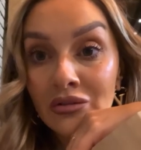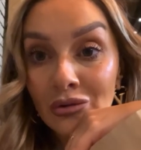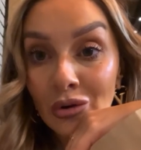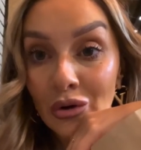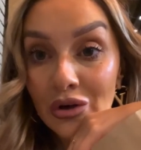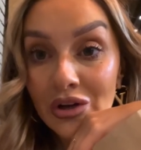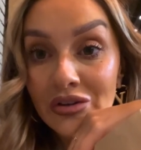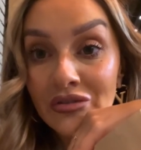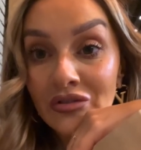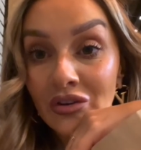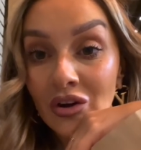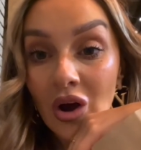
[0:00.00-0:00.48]

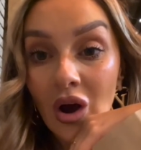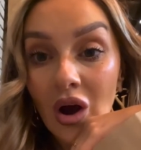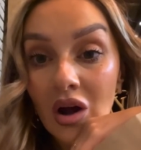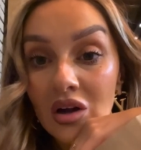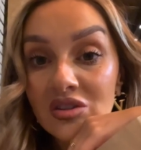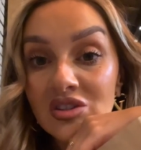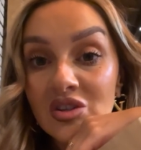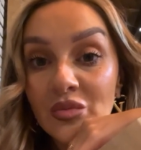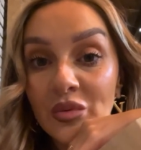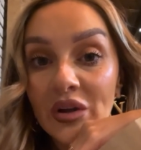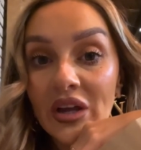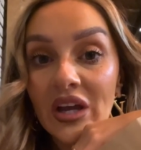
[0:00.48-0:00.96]
already forgot
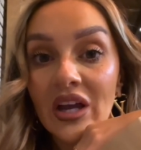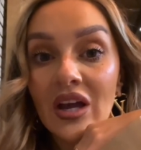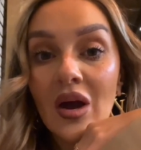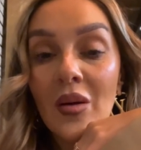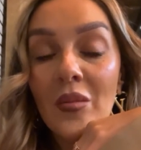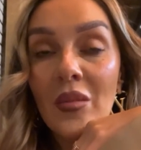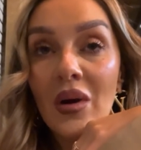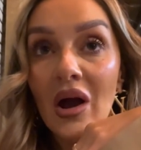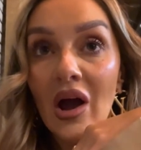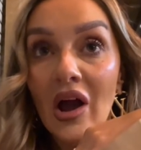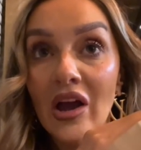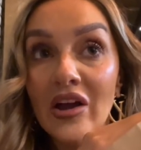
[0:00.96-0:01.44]
to bring
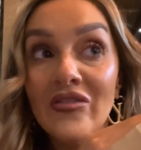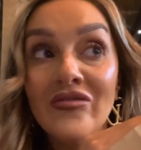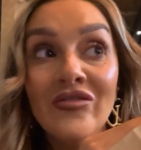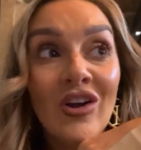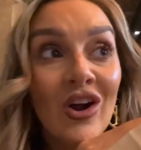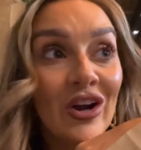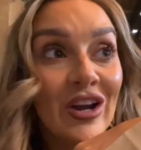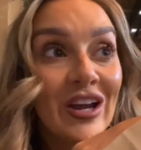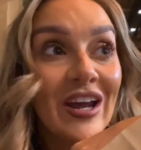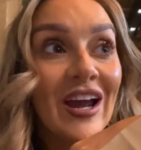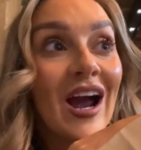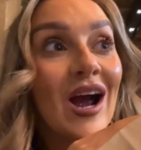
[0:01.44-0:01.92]
my
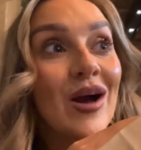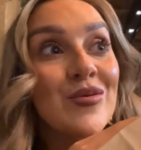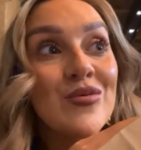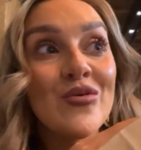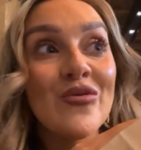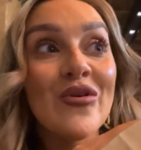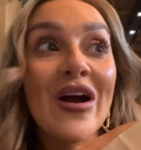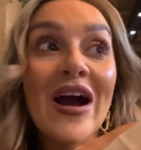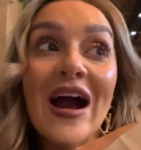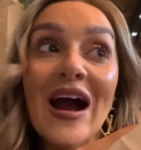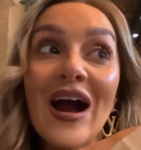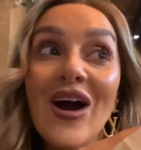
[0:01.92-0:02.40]
vlogging camera
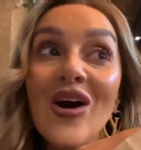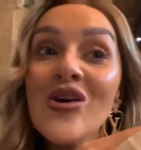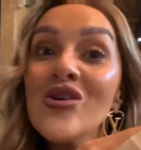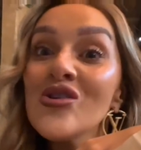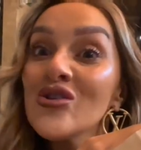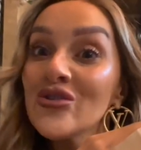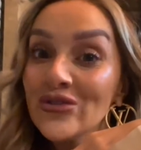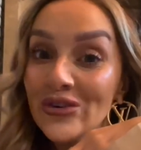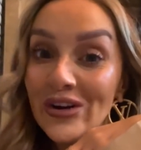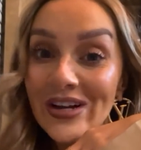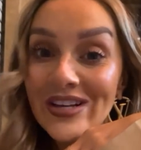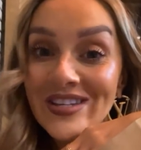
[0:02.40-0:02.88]
out.
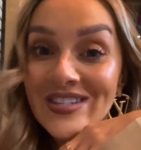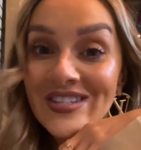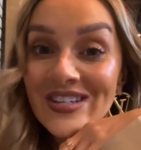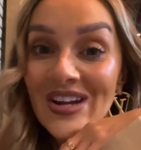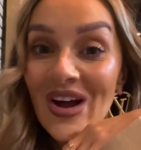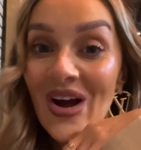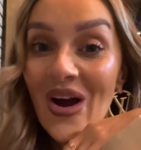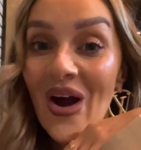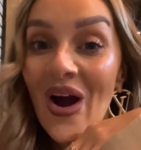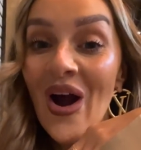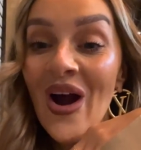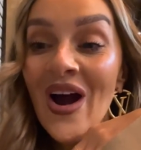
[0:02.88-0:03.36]
Great
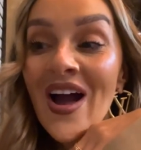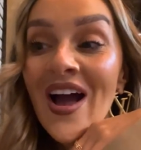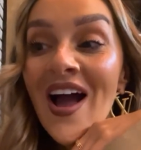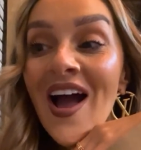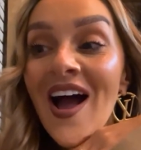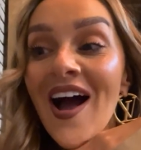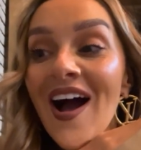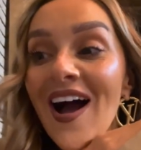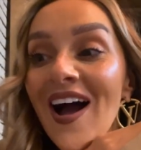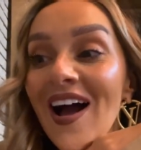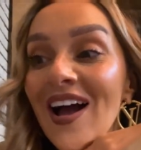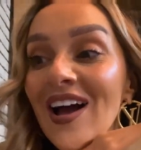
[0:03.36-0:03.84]
start.
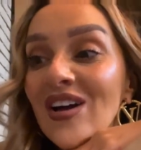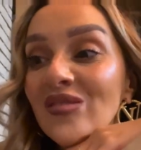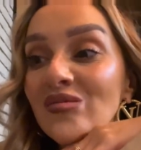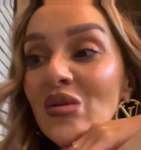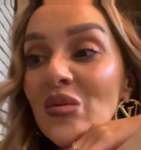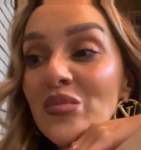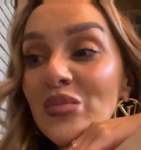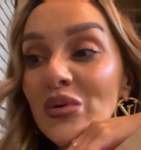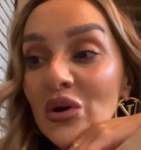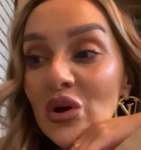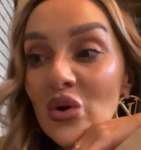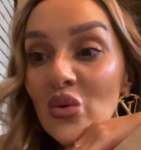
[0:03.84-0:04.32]
Um,
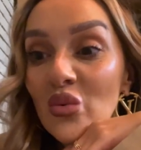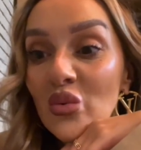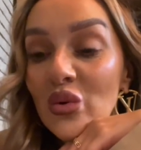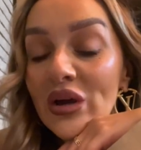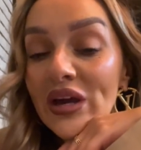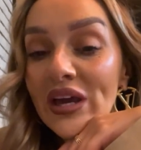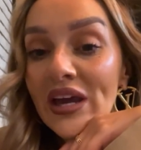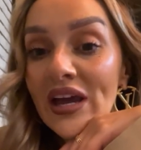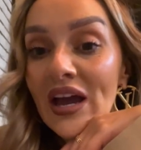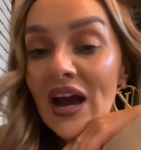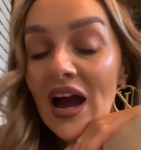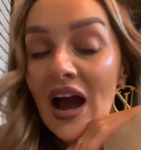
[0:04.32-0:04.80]
but
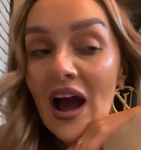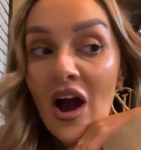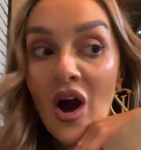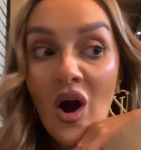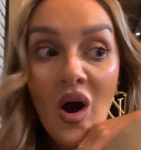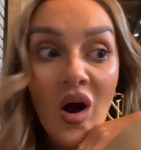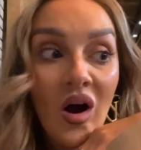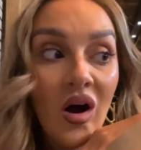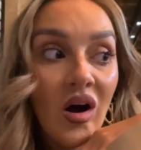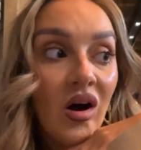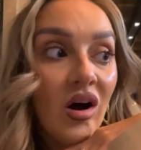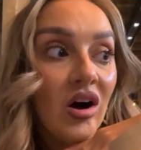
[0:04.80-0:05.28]
we
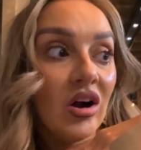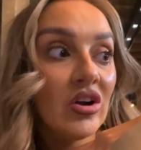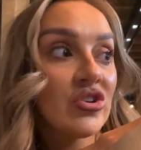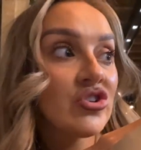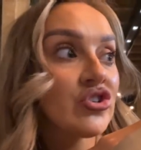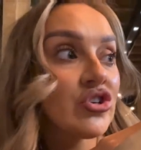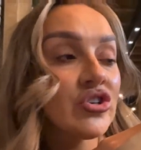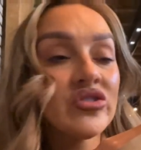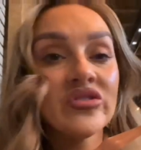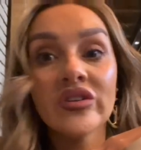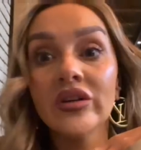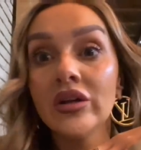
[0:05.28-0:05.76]
are
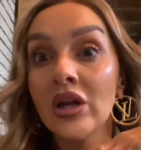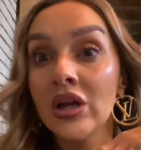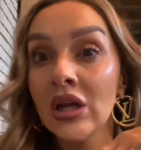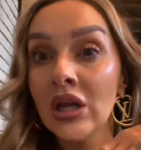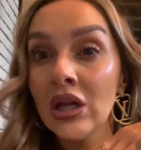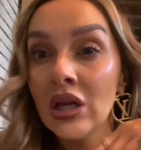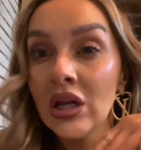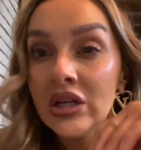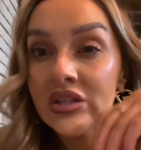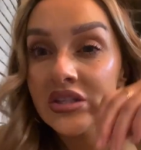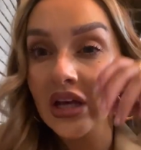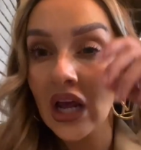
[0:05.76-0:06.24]
just in a
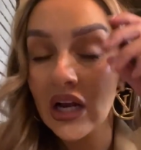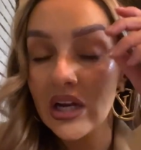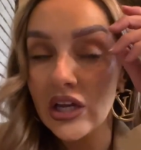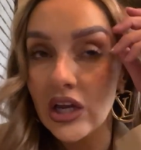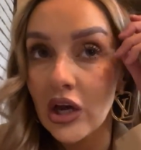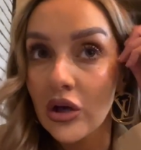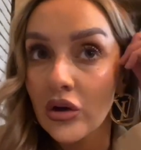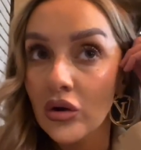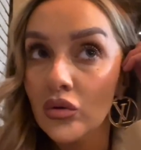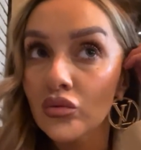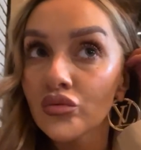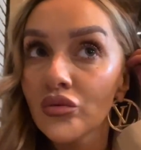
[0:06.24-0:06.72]
little
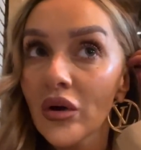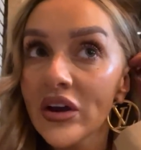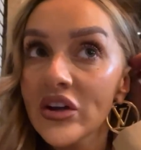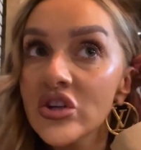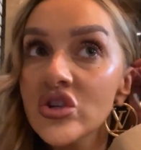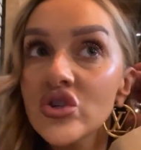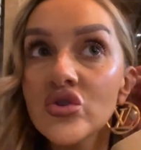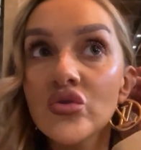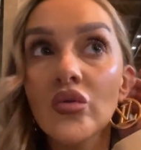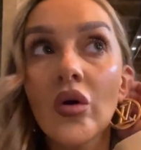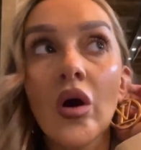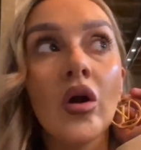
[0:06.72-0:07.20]
Italian
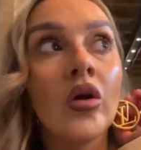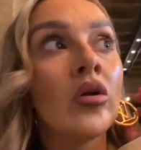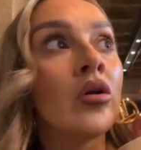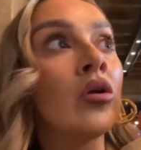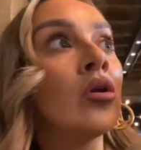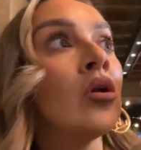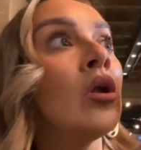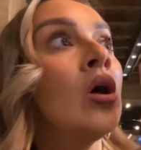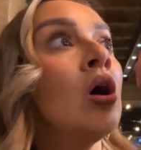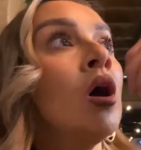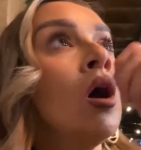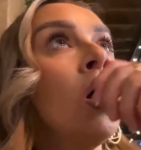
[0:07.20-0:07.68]
restaurant.
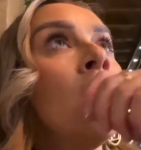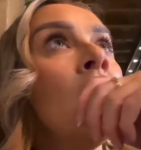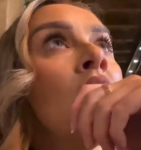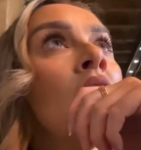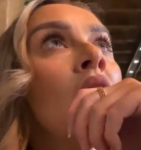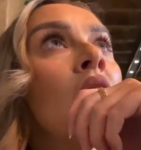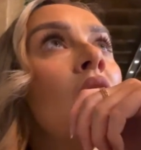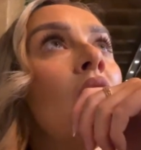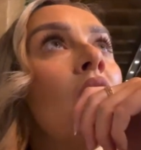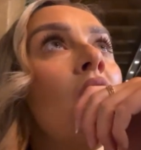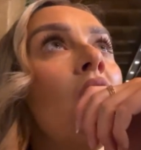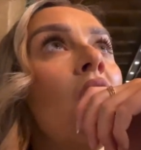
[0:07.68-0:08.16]

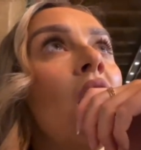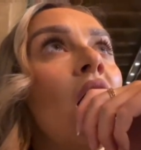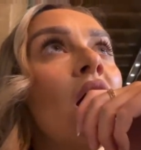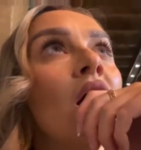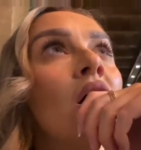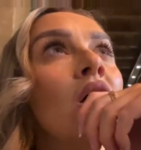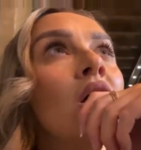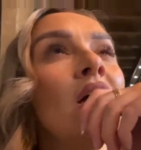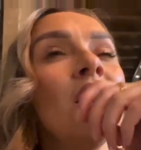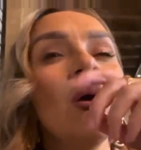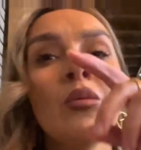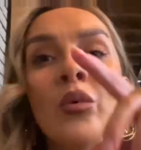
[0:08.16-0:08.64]

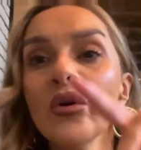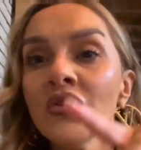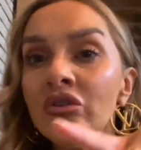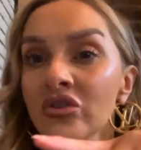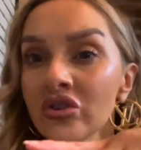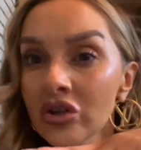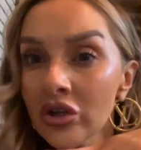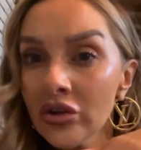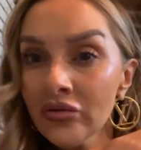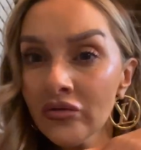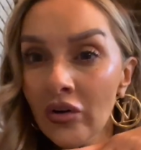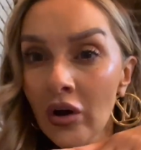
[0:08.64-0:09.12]
It wasn't
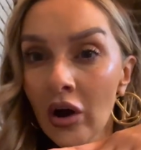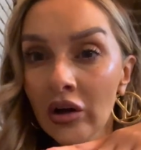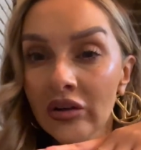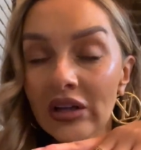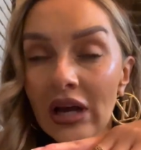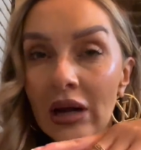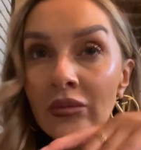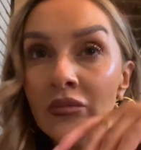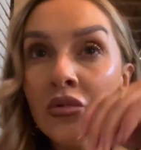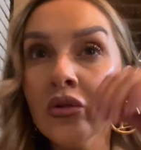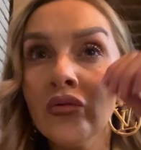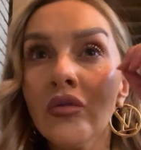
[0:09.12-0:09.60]
too far
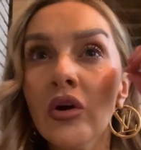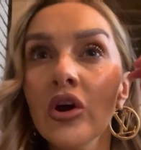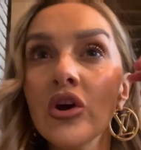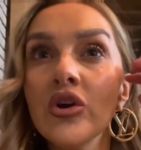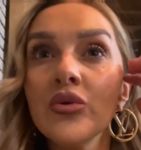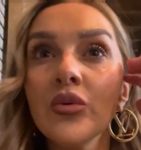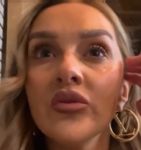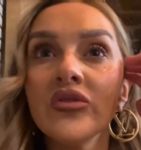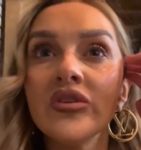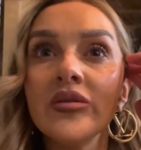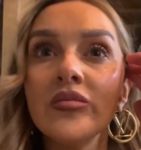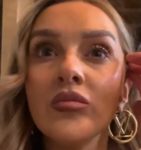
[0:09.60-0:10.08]
down the road,
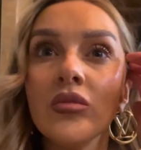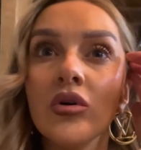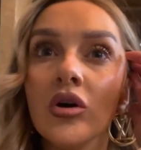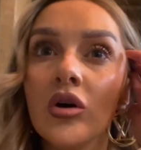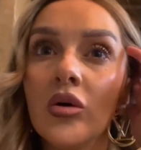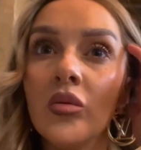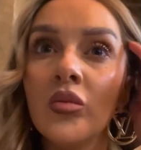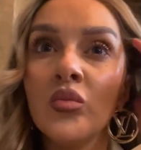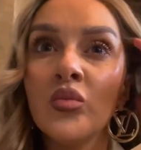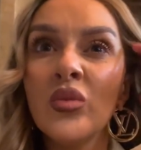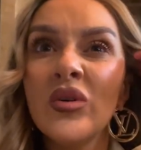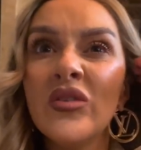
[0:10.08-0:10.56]
was it,
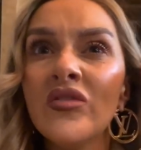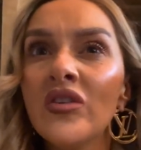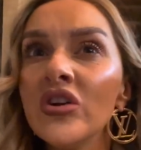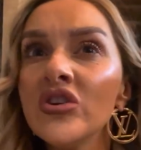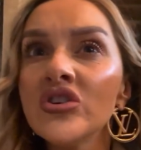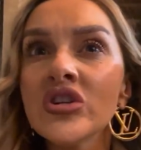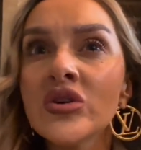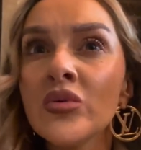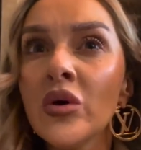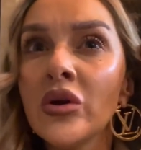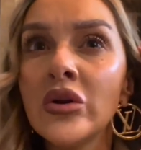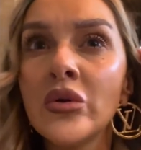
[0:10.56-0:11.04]
Mom? We've
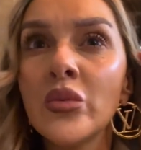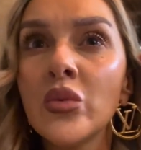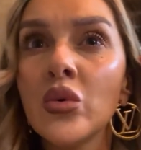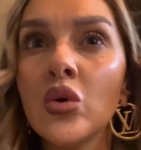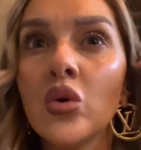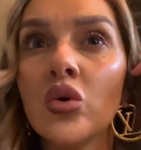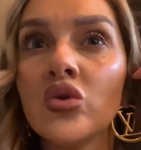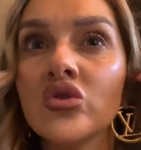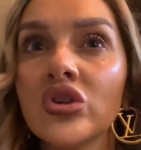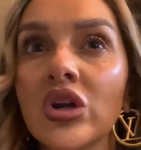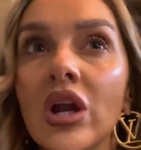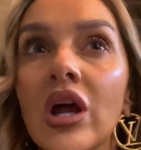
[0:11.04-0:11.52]
literally only
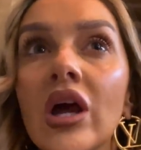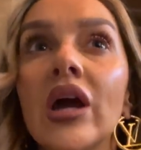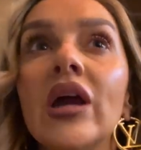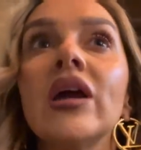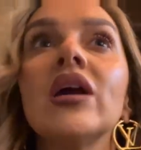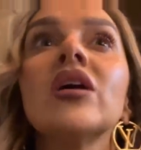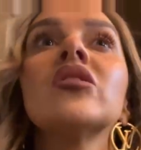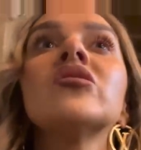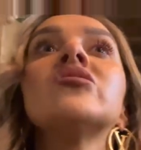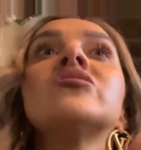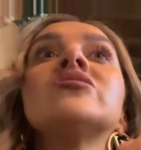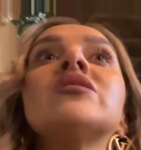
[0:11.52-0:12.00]
walked like
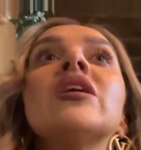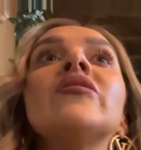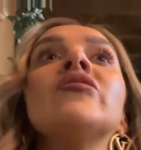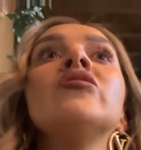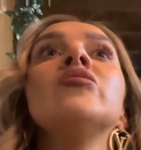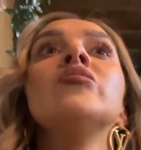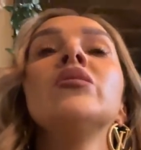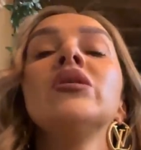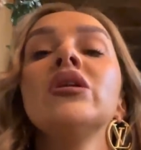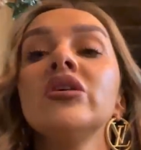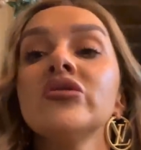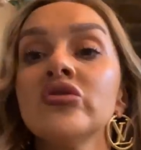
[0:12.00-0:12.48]
seven
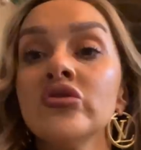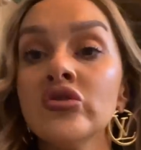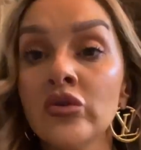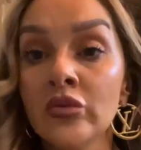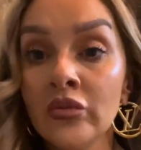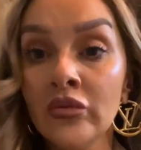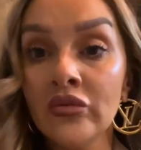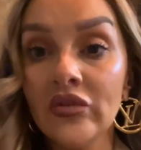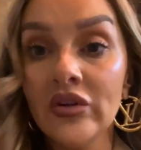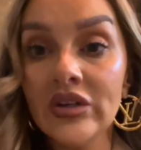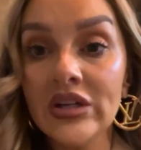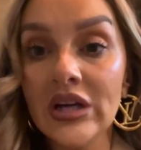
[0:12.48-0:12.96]
minutes or
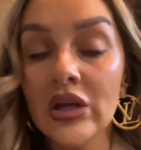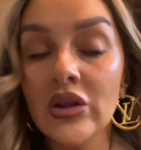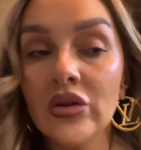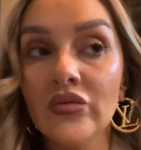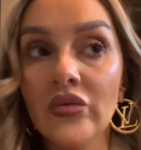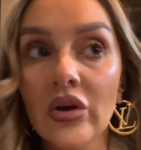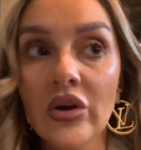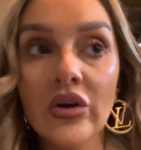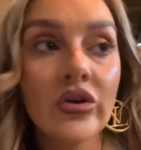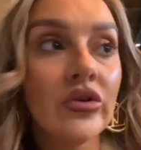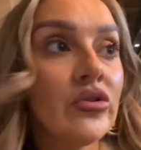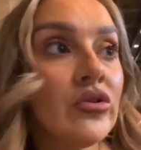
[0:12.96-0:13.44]
something down the
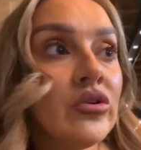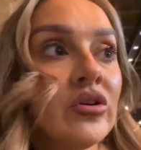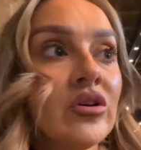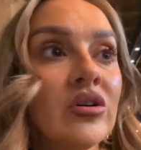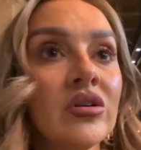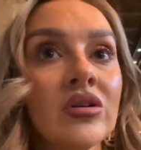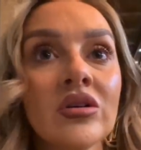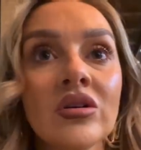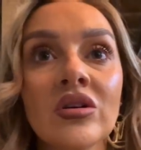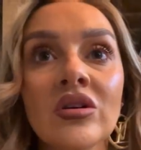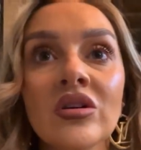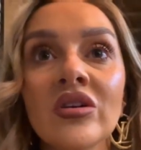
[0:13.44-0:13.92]

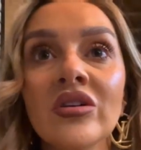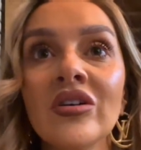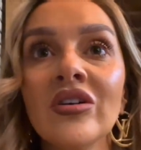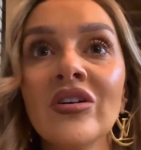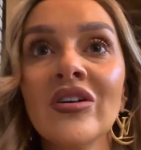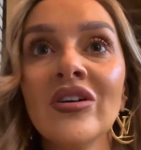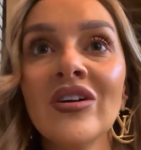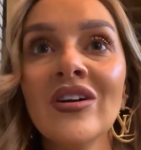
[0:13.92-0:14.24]
road.